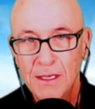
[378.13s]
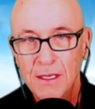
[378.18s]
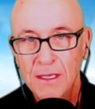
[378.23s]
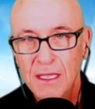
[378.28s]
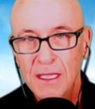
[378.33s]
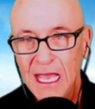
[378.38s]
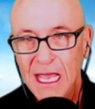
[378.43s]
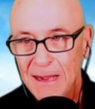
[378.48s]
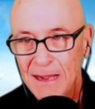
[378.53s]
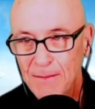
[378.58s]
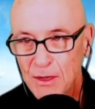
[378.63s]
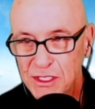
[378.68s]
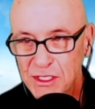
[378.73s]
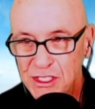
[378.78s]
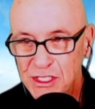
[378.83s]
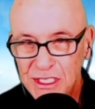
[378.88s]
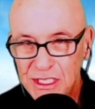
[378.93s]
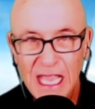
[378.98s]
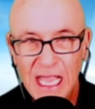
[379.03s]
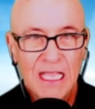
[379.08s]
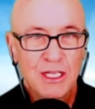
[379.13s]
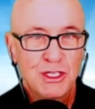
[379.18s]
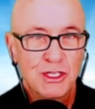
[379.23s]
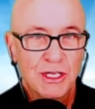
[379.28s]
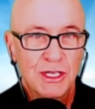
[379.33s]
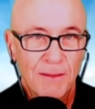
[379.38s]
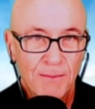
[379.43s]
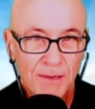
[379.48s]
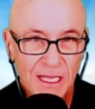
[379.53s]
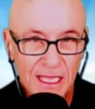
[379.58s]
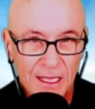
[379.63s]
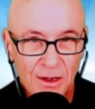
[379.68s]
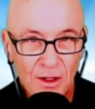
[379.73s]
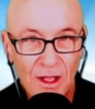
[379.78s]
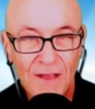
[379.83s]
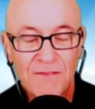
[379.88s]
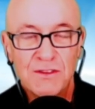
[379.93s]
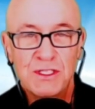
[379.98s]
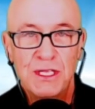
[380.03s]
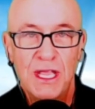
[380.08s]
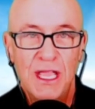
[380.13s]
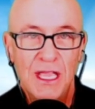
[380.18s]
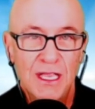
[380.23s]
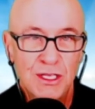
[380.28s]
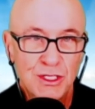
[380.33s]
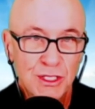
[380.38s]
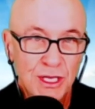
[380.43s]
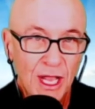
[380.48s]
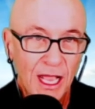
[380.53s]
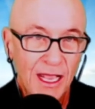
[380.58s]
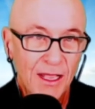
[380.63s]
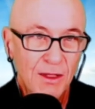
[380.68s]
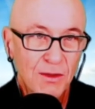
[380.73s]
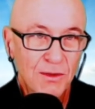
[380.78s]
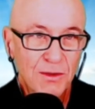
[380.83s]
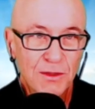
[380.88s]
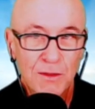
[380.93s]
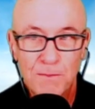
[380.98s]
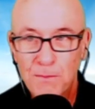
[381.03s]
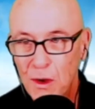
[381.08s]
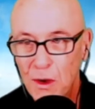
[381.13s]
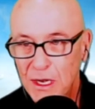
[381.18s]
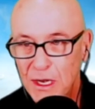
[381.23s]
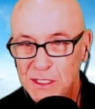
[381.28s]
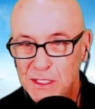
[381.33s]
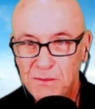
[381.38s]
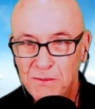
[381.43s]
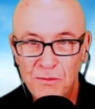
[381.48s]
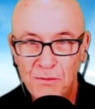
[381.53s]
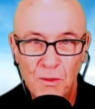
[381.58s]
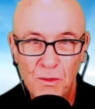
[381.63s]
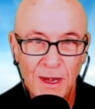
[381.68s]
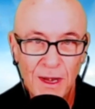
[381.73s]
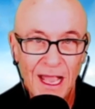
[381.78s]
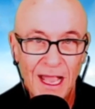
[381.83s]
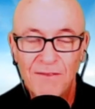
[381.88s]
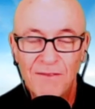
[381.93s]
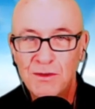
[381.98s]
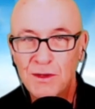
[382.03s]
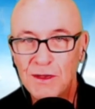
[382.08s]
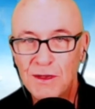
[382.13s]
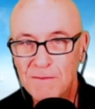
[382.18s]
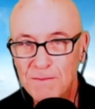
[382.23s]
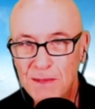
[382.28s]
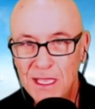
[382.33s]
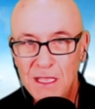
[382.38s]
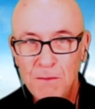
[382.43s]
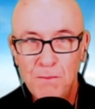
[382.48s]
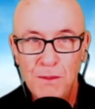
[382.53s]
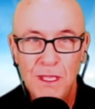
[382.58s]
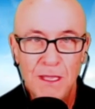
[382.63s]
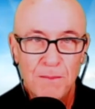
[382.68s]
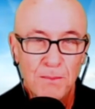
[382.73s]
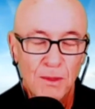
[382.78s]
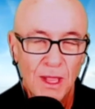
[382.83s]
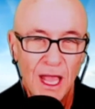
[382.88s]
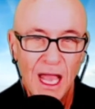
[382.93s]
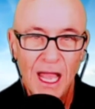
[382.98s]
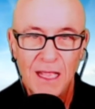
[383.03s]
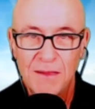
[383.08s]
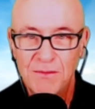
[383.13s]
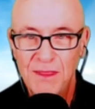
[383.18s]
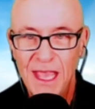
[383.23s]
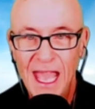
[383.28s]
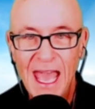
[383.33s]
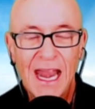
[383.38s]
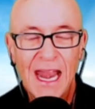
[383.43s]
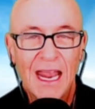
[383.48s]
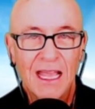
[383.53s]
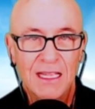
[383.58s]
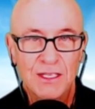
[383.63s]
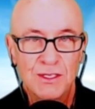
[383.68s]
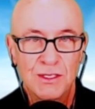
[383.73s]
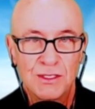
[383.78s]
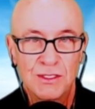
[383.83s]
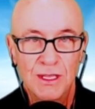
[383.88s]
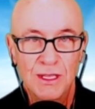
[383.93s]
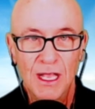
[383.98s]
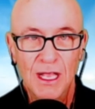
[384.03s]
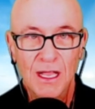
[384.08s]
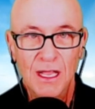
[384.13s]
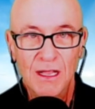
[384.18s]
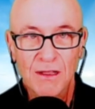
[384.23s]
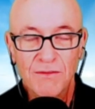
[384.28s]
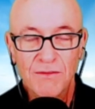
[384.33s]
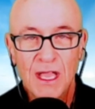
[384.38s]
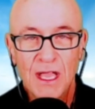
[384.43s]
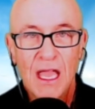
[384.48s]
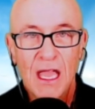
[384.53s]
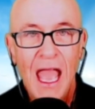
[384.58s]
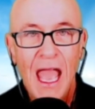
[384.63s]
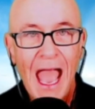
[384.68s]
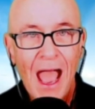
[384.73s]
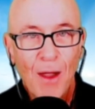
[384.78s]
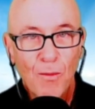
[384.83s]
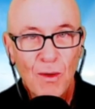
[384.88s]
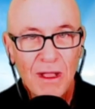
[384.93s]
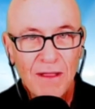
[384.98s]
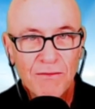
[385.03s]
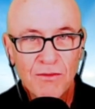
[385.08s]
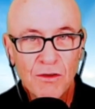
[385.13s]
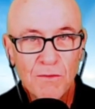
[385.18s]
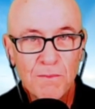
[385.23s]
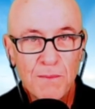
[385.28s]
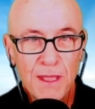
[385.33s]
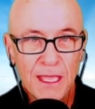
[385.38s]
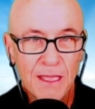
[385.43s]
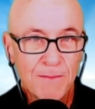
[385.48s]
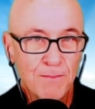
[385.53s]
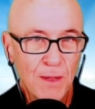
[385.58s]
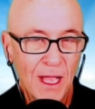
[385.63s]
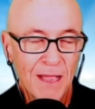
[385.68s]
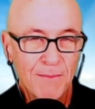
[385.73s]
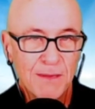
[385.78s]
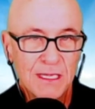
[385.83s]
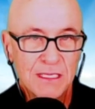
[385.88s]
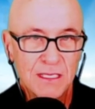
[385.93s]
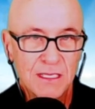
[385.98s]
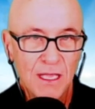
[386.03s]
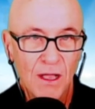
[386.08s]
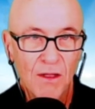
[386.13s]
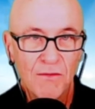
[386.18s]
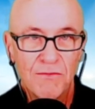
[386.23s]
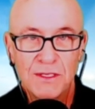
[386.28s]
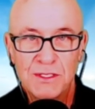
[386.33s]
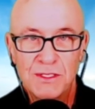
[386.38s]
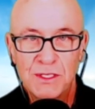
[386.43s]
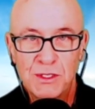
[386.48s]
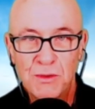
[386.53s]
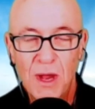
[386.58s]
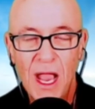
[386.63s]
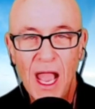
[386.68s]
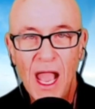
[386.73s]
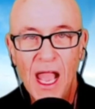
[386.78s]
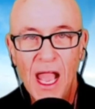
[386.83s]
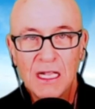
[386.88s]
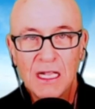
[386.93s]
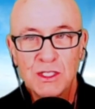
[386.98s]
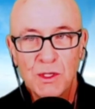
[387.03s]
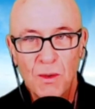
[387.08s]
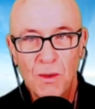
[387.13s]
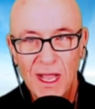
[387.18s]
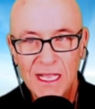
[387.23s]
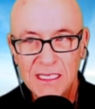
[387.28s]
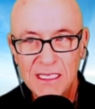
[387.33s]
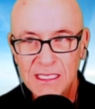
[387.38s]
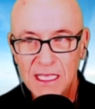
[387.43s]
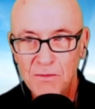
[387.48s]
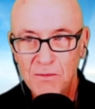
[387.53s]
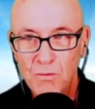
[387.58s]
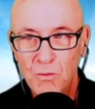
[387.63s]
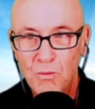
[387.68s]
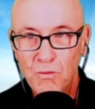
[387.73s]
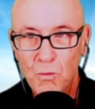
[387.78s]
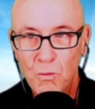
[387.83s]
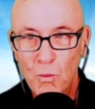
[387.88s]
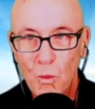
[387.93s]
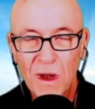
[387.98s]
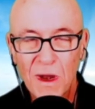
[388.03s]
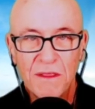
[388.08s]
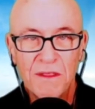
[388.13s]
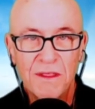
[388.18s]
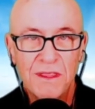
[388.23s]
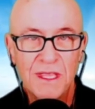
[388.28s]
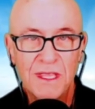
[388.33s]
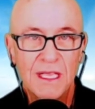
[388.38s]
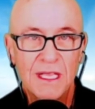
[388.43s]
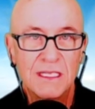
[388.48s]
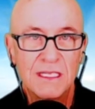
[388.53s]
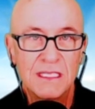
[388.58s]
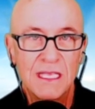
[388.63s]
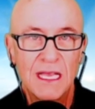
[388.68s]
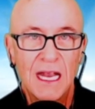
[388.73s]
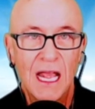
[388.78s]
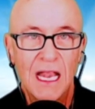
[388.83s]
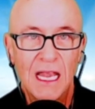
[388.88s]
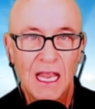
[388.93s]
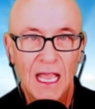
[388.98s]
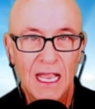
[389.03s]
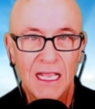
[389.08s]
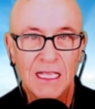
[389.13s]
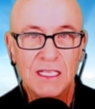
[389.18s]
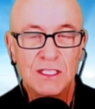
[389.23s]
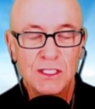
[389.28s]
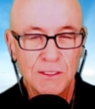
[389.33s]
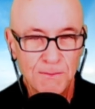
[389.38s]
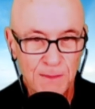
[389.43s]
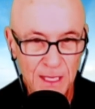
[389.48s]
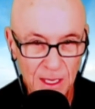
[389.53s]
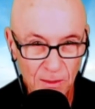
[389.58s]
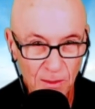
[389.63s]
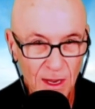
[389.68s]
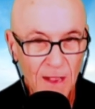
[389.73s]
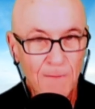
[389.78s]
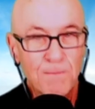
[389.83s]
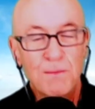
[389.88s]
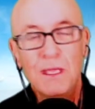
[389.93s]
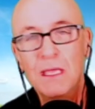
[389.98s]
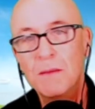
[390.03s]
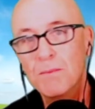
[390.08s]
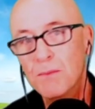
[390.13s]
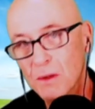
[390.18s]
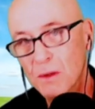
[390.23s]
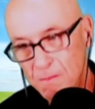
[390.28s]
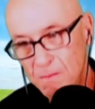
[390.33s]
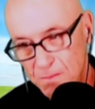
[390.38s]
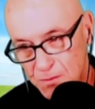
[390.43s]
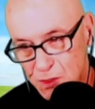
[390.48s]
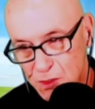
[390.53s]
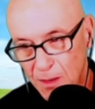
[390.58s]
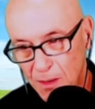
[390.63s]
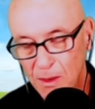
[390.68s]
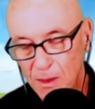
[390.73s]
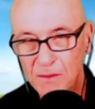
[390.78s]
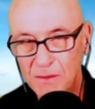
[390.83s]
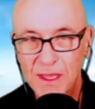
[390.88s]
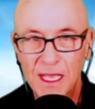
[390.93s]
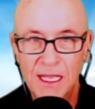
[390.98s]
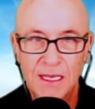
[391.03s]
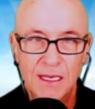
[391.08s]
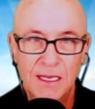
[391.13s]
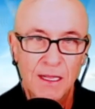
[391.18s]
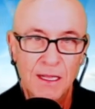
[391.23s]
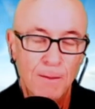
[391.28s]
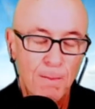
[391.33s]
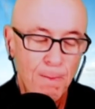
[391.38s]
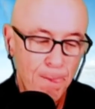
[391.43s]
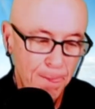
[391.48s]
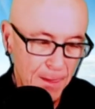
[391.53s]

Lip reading: and I'm on stage and I'm get off stage and I go to the parties before and after and meet people, I just love. However, being by myself is a drag. So I said, one of the things that I like is to be around people. So I wrote that down.